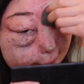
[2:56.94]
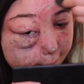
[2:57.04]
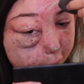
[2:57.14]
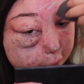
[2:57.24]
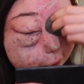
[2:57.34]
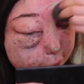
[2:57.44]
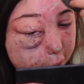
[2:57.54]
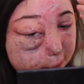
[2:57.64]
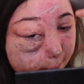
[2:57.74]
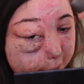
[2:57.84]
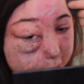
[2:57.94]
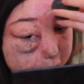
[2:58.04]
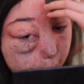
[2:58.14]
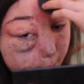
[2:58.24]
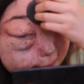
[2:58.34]
never used to use
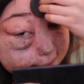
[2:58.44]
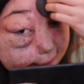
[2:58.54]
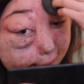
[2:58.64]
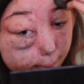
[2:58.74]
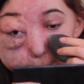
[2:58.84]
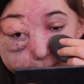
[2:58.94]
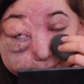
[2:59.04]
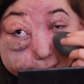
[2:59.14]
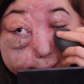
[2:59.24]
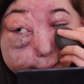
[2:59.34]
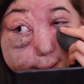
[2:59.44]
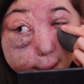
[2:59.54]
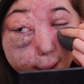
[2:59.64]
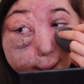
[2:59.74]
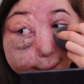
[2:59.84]
sponges on my skin, but ever since
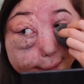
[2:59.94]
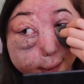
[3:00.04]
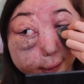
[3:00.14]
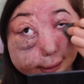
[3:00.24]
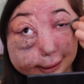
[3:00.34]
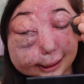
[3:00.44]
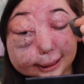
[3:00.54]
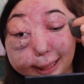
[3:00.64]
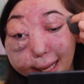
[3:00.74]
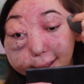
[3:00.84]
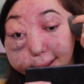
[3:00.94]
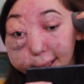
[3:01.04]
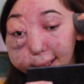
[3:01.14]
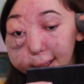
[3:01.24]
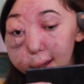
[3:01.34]
I started getting
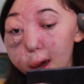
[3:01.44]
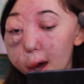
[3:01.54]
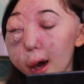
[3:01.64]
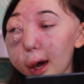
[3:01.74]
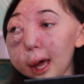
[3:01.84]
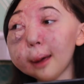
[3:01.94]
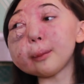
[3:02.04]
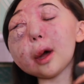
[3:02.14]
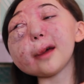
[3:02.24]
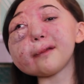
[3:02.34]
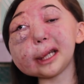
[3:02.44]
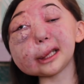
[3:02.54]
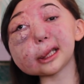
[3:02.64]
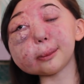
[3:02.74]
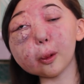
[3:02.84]
acne, I've
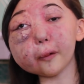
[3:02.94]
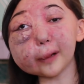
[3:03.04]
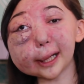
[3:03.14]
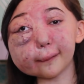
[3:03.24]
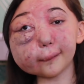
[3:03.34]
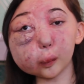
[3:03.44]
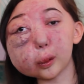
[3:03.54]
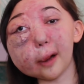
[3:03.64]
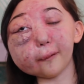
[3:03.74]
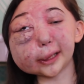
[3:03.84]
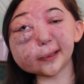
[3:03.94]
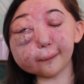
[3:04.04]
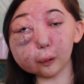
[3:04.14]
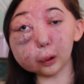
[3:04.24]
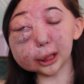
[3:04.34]
needed more of like a full coverage
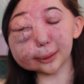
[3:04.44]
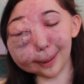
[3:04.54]
flawless